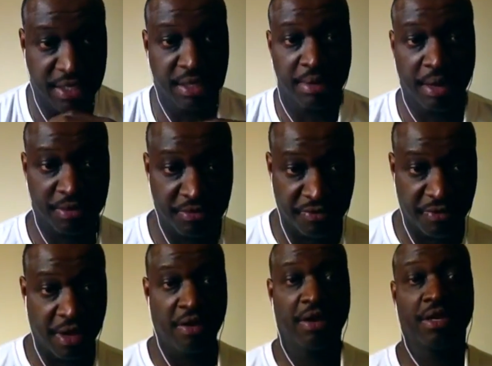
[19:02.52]
something that was
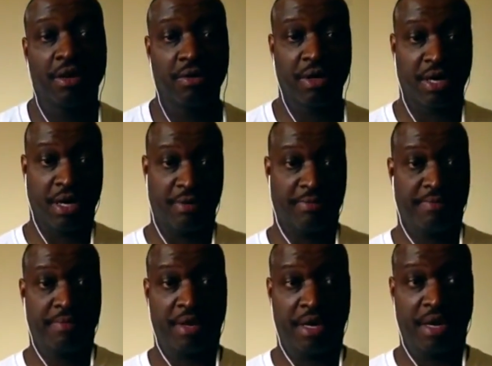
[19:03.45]
very low cut.
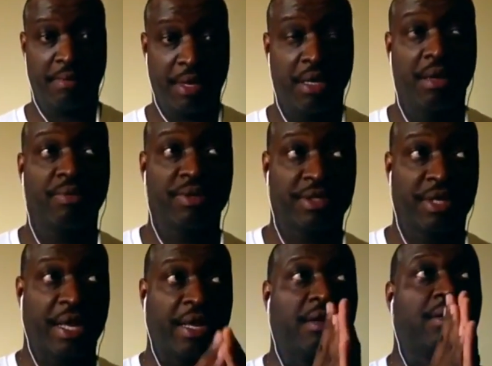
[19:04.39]
And I mean, it was
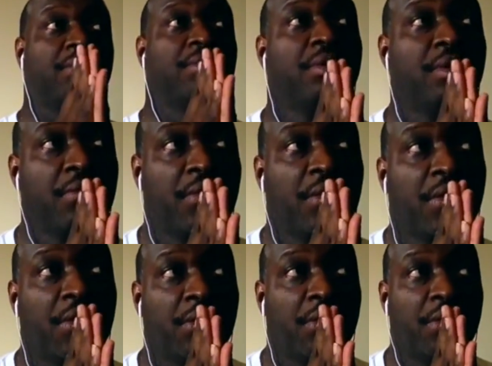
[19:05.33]
like
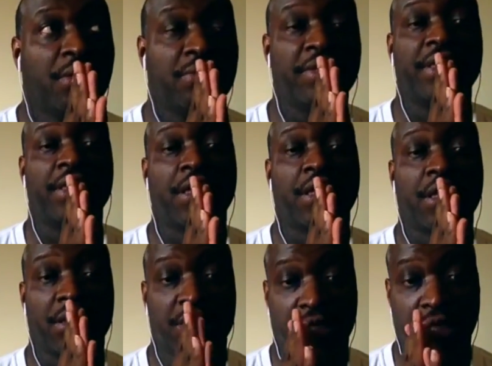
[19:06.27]

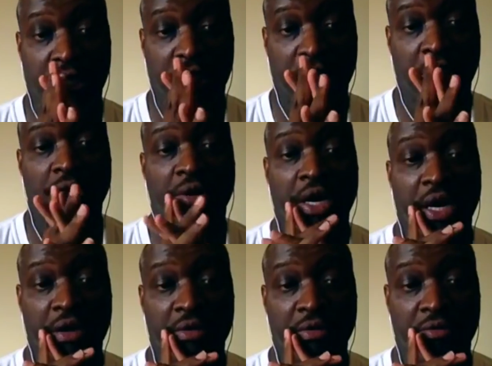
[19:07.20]
ridiculously low
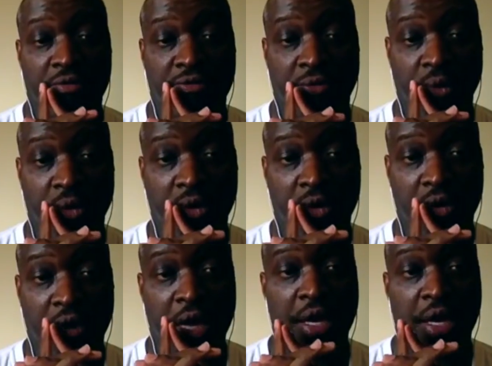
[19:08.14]
cut for an